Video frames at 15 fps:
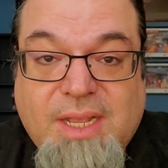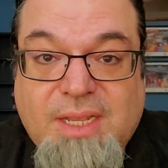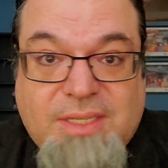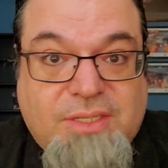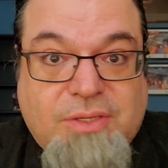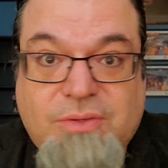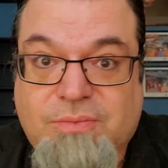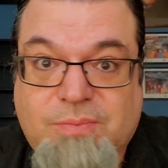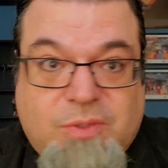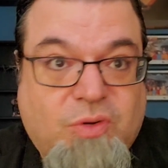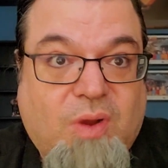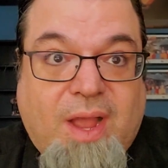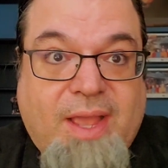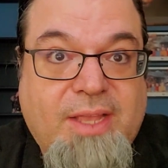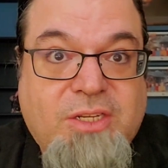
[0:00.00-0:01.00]
to
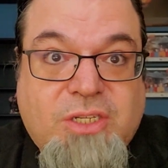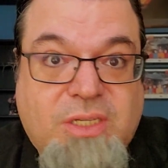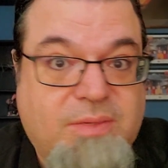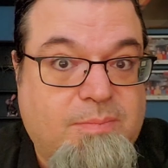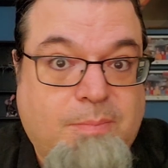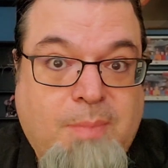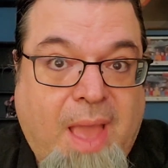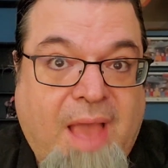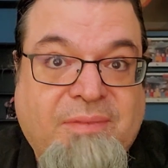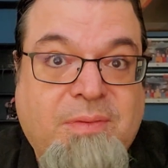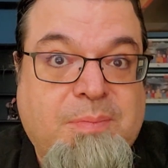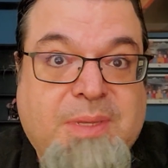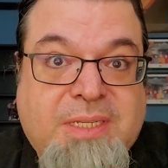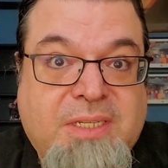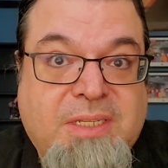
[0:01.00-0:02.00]
try and just have a
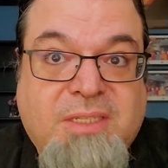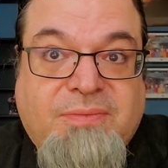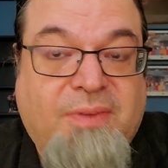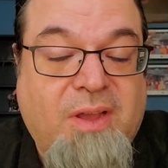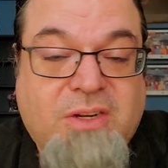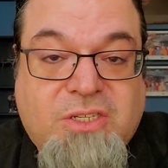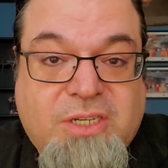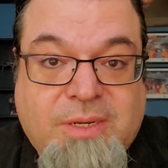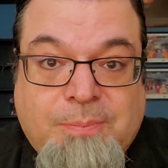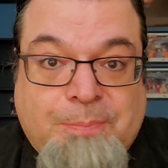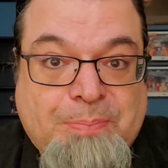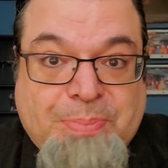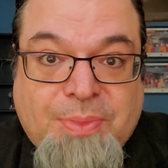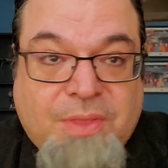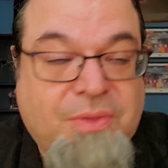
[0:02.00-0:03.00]
business function.
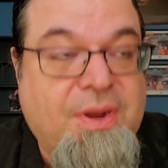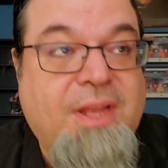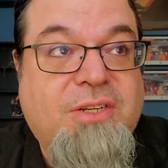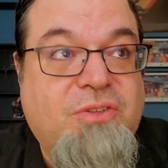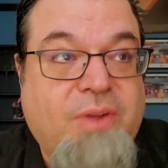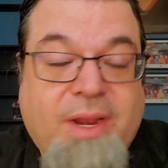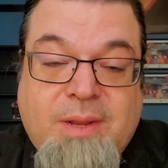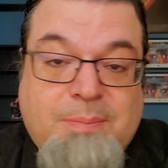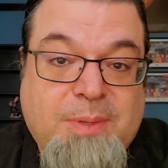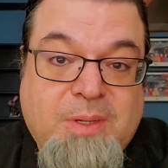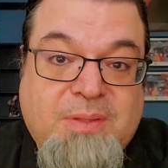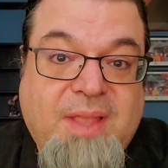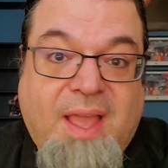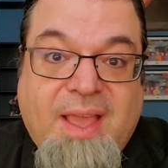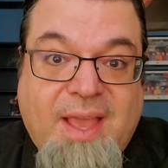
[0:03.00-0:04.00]
They're not trying to
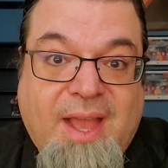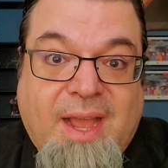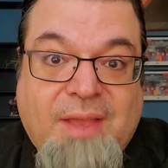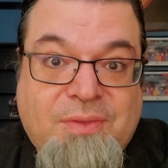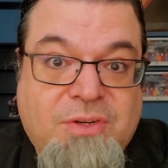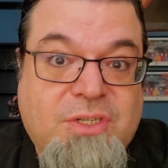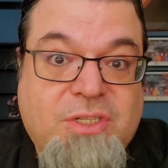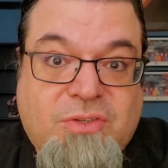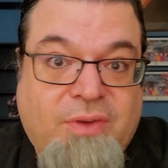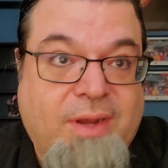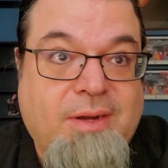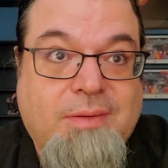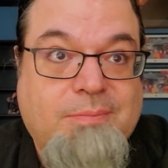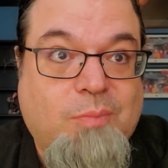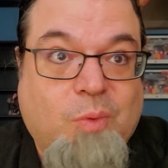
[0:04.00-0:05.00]
build AI, they're just trying
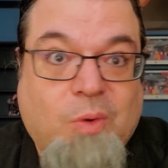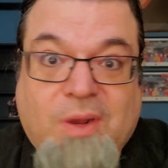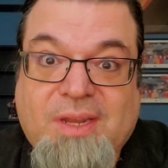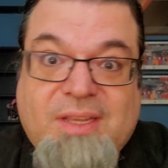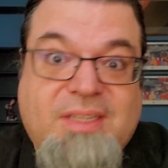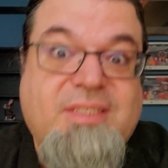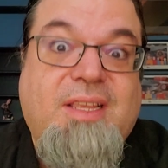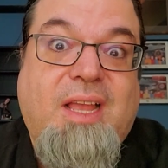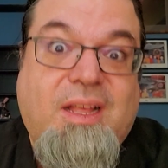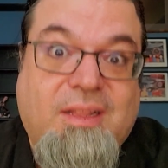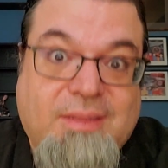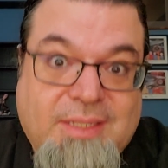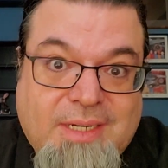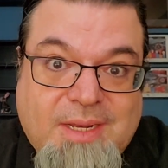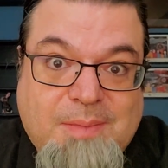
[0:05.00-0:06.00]
to work in
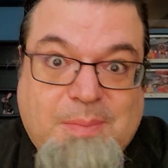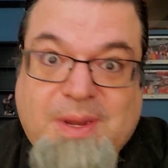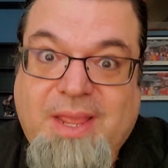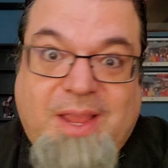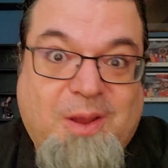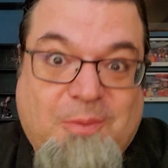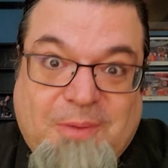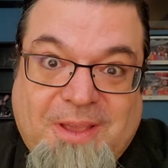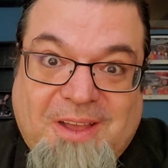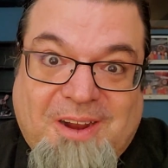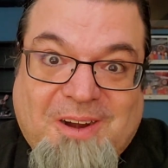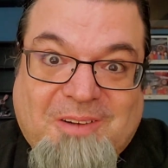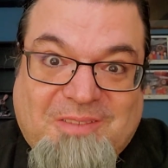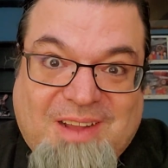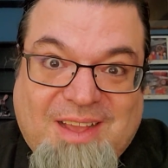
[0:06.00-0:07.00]
Excel. But here we
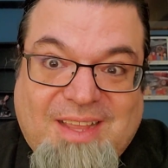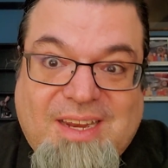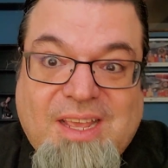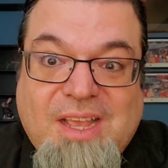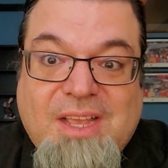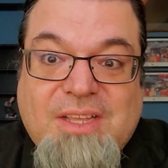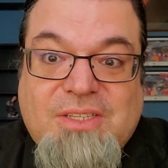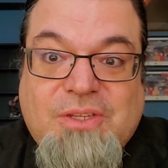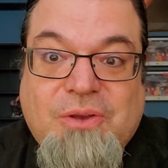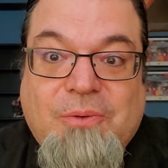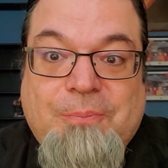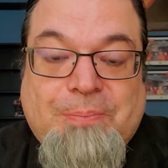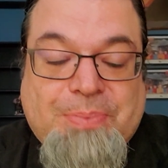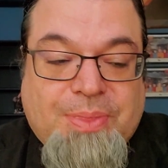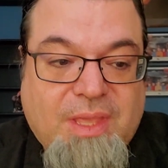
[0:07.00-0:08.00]
are, right?
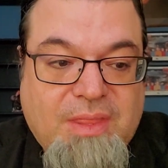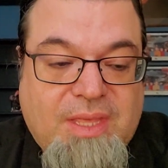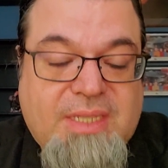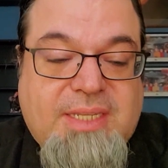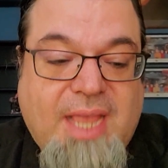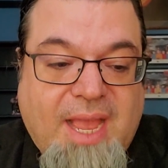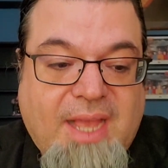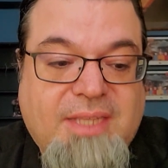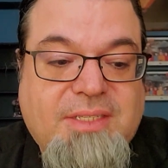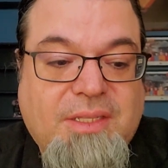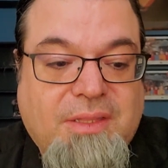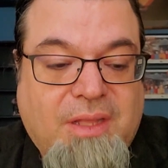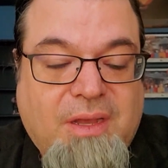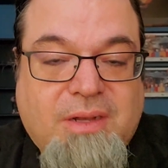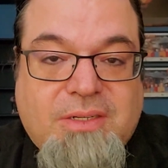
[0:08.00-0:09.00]
So this has
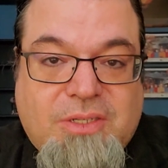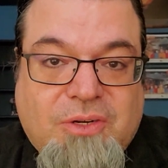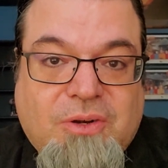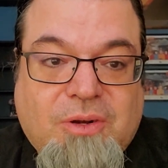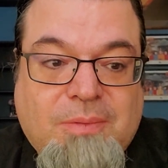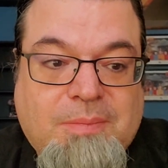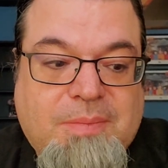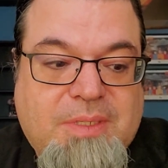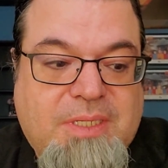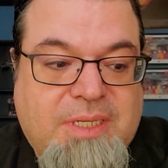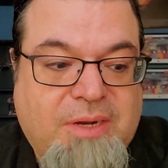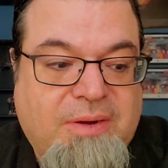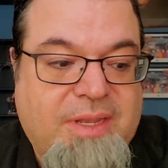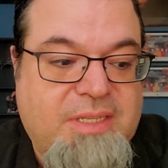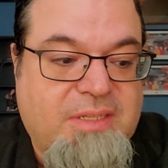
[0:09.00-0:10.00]
long-term
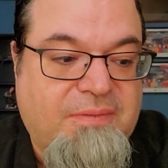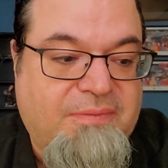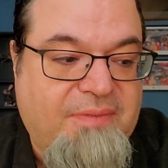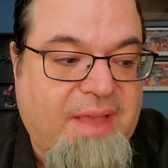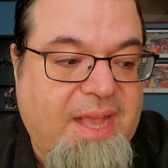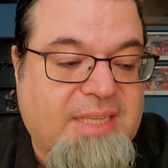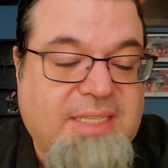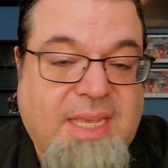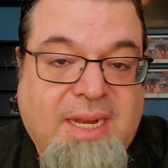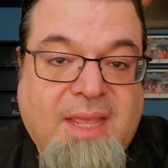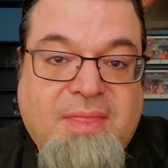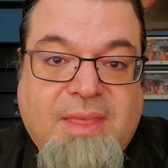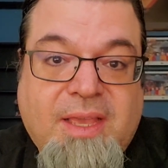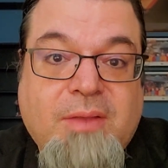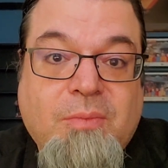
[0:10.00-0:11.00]
serious effects and i
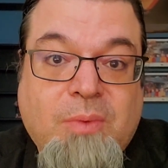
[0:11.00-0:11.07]
think it